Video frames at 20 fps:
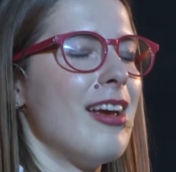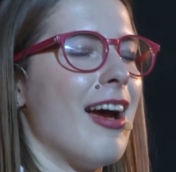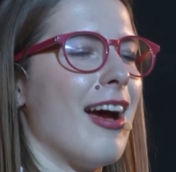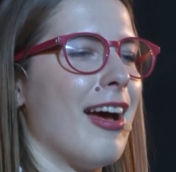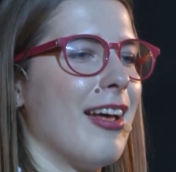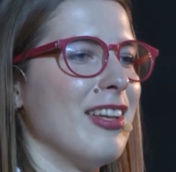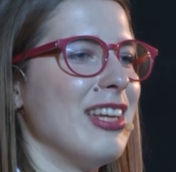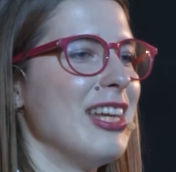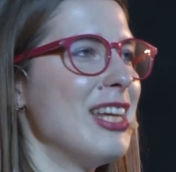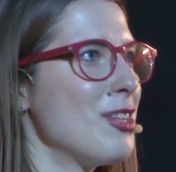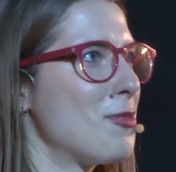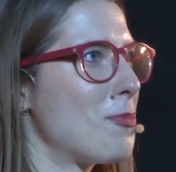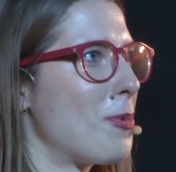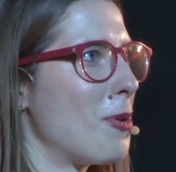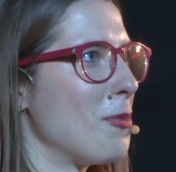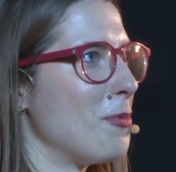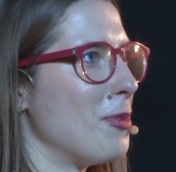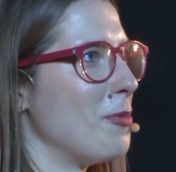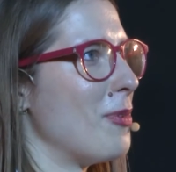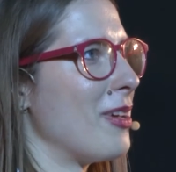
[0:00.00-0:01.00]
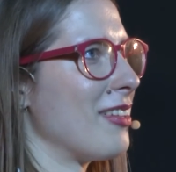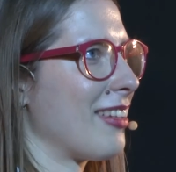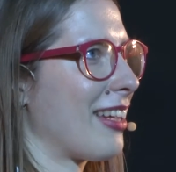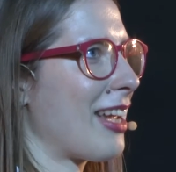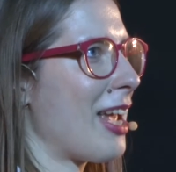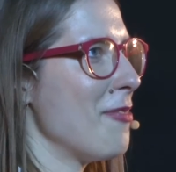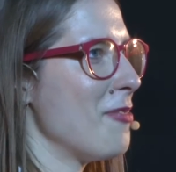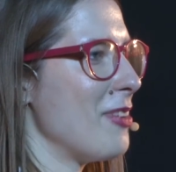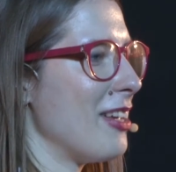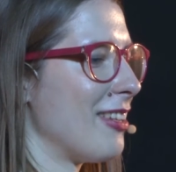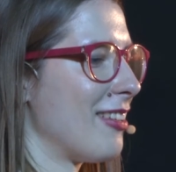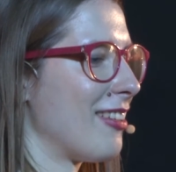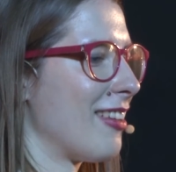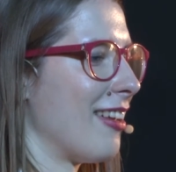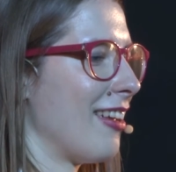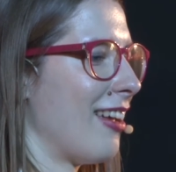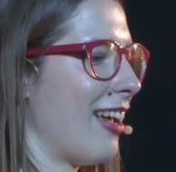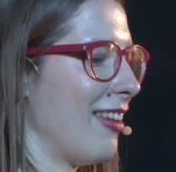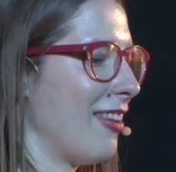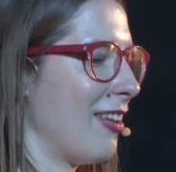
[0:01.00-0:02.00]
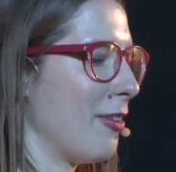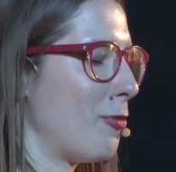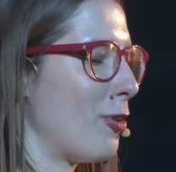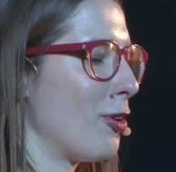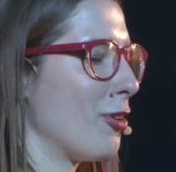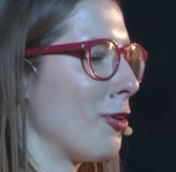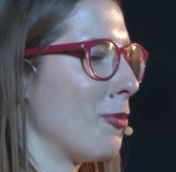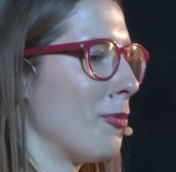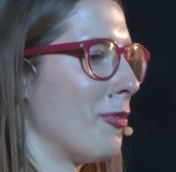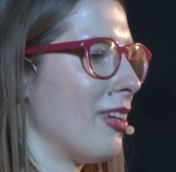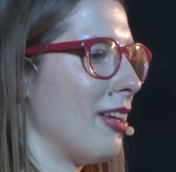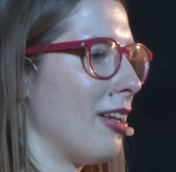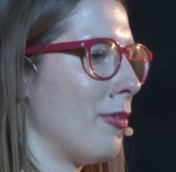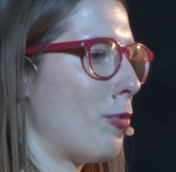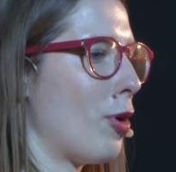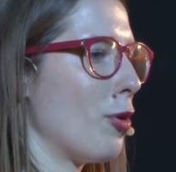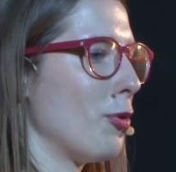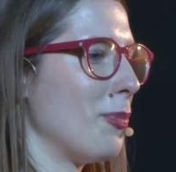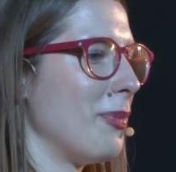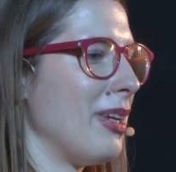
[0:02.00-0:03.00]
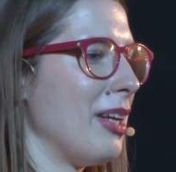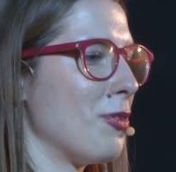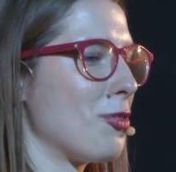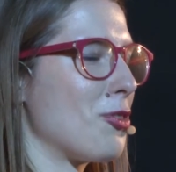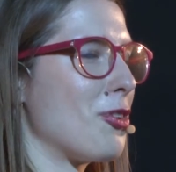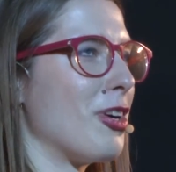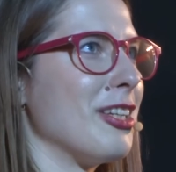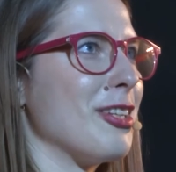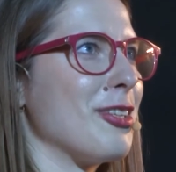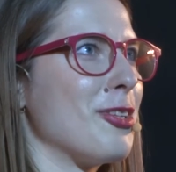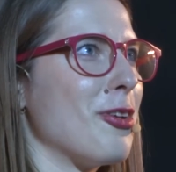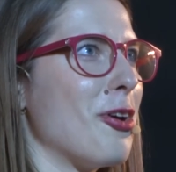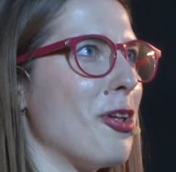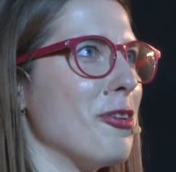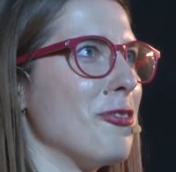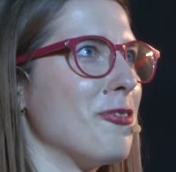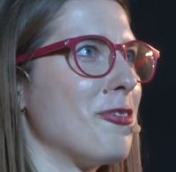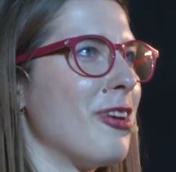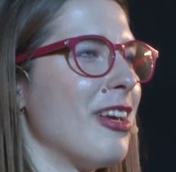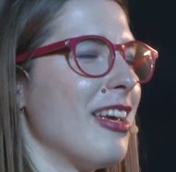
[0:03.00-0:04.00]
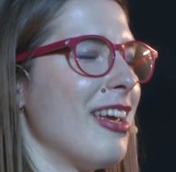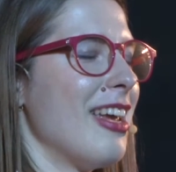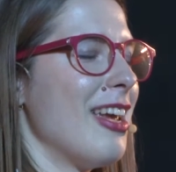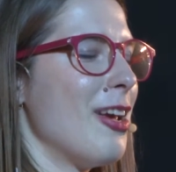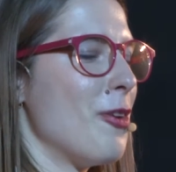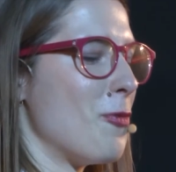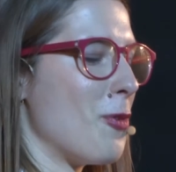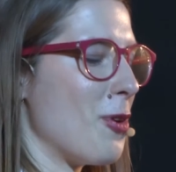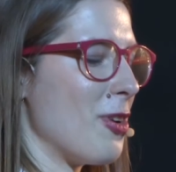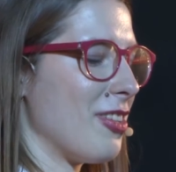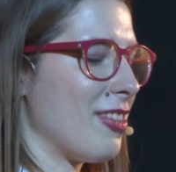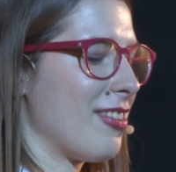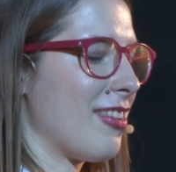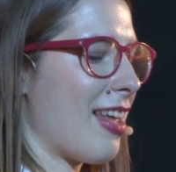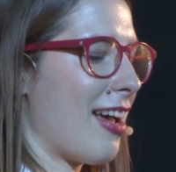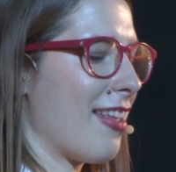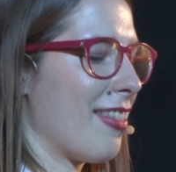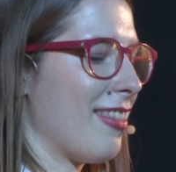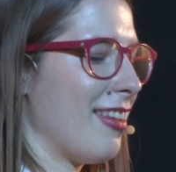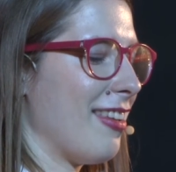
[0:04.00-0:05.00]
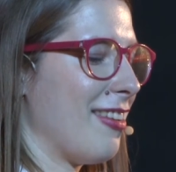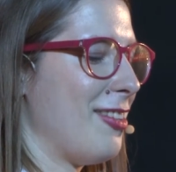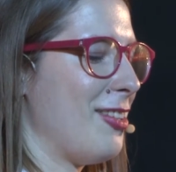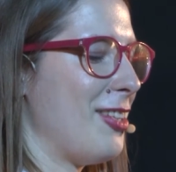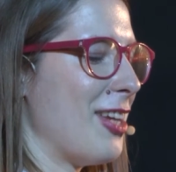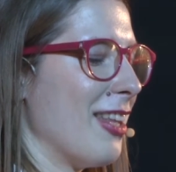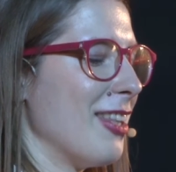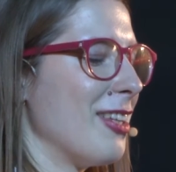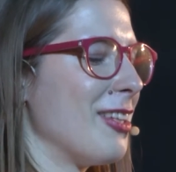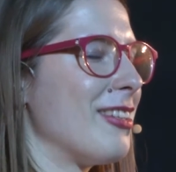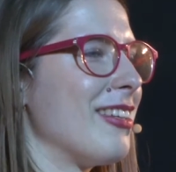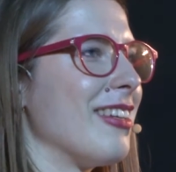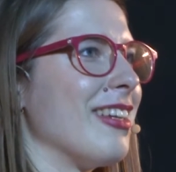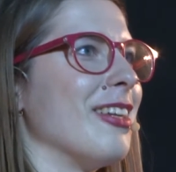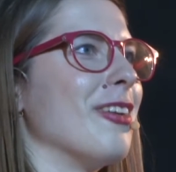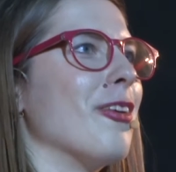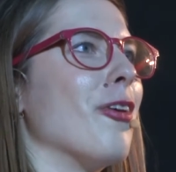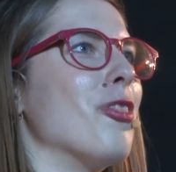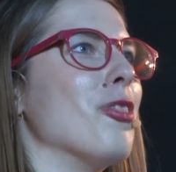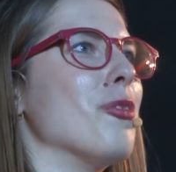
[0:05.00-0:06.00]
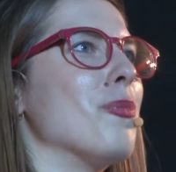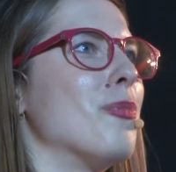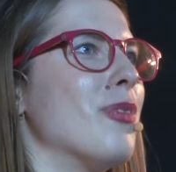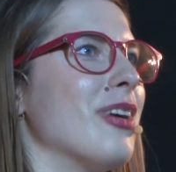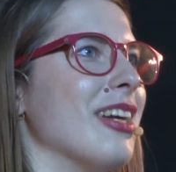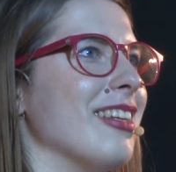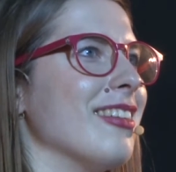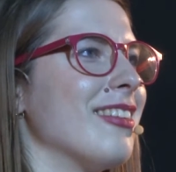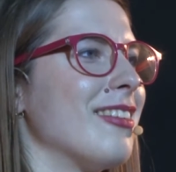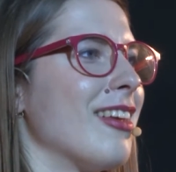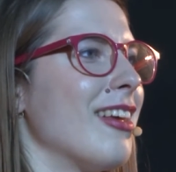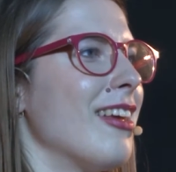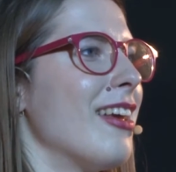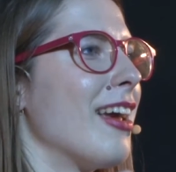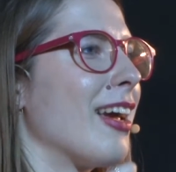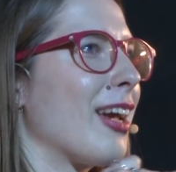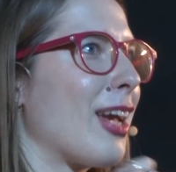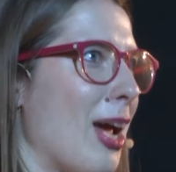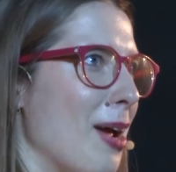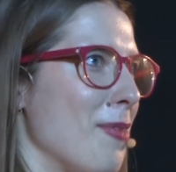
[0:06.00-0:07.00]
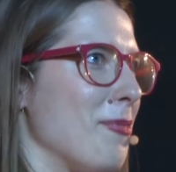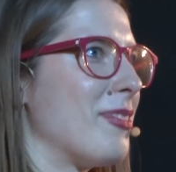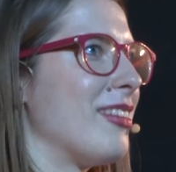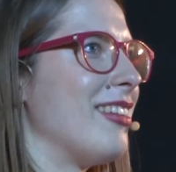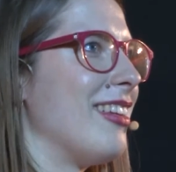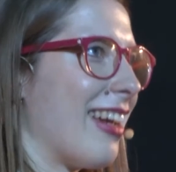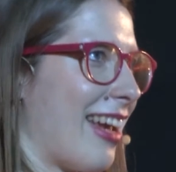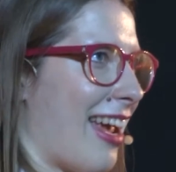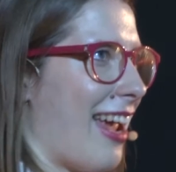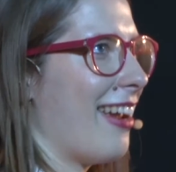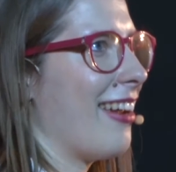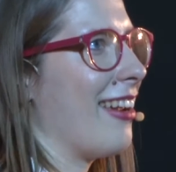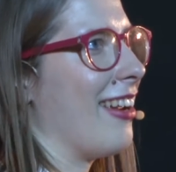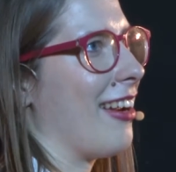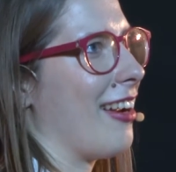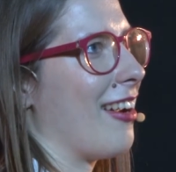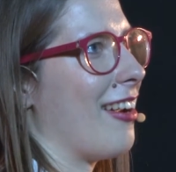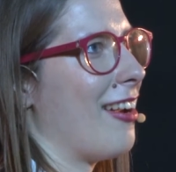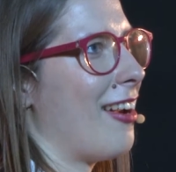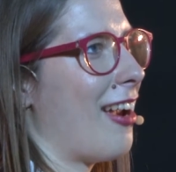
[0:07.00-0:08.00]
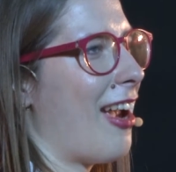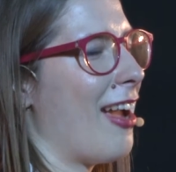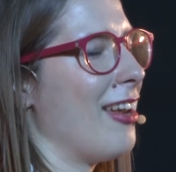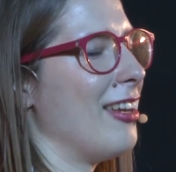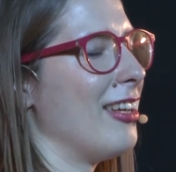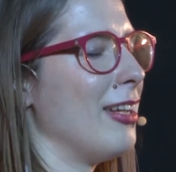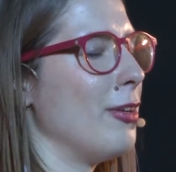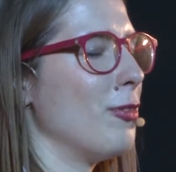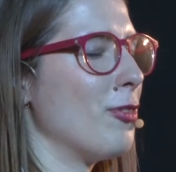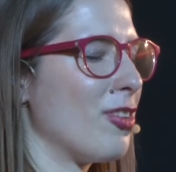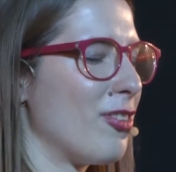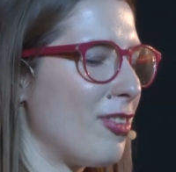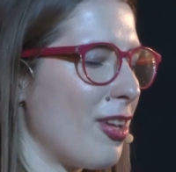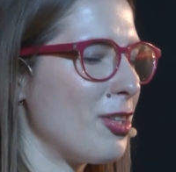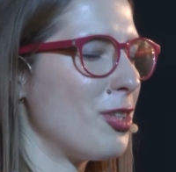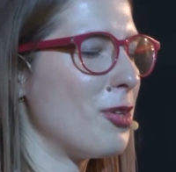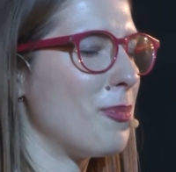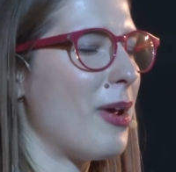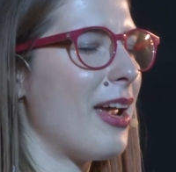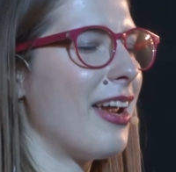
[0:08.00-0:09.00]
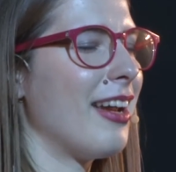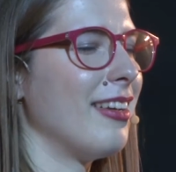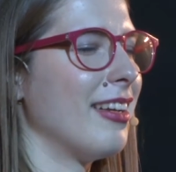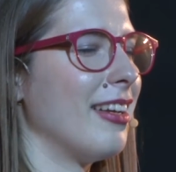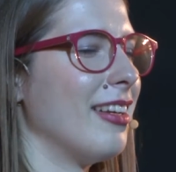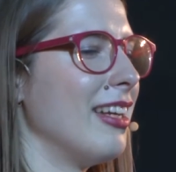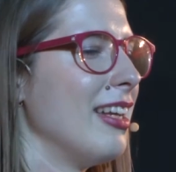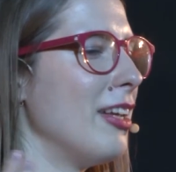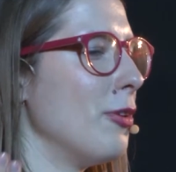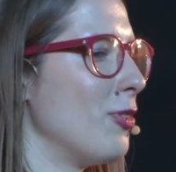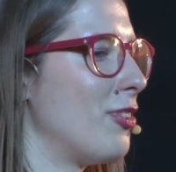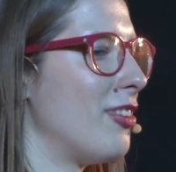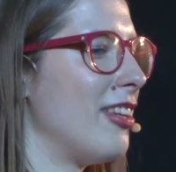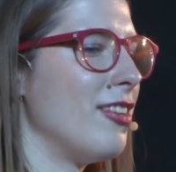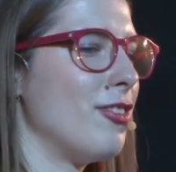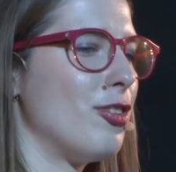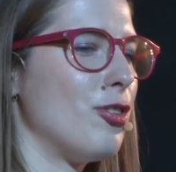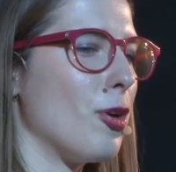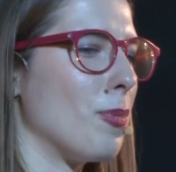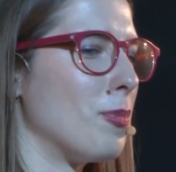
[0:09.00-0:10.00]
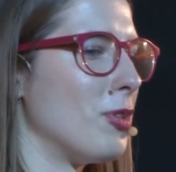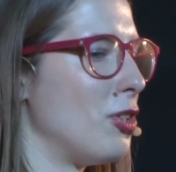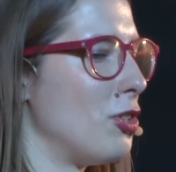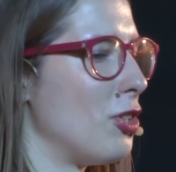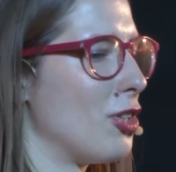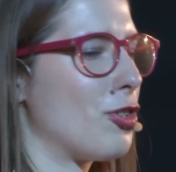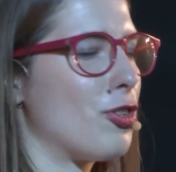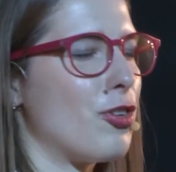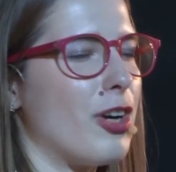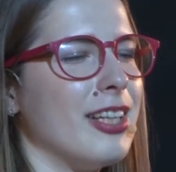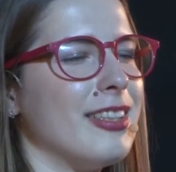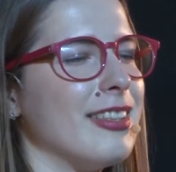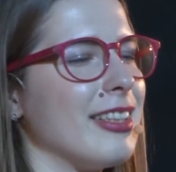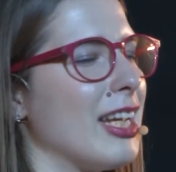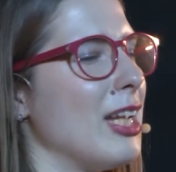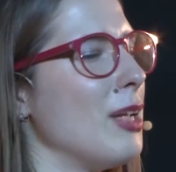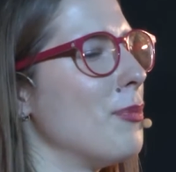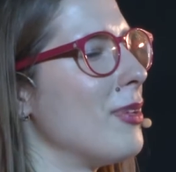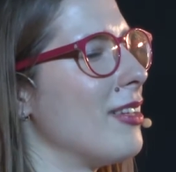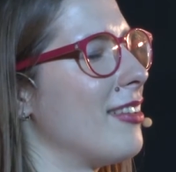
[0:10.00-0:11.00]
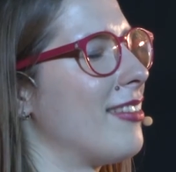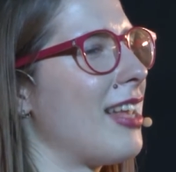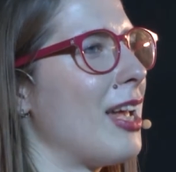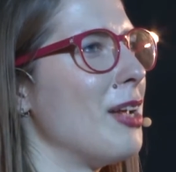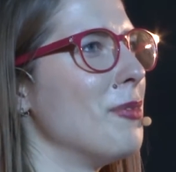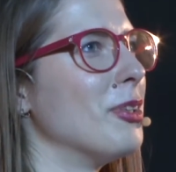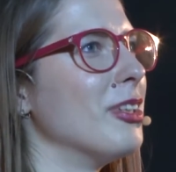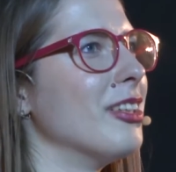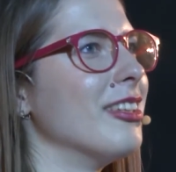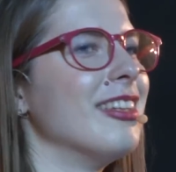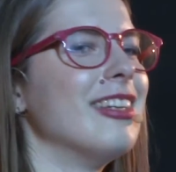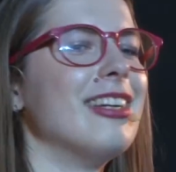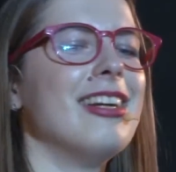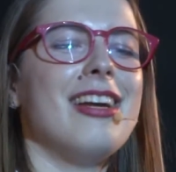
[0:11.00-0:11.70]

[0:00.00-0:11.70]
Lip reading: And his problem as a chemist, and the problem he was to solve, was that this gelatin on the print kept decaying. And it was such a pain, and it was his job to just try to keep it stable.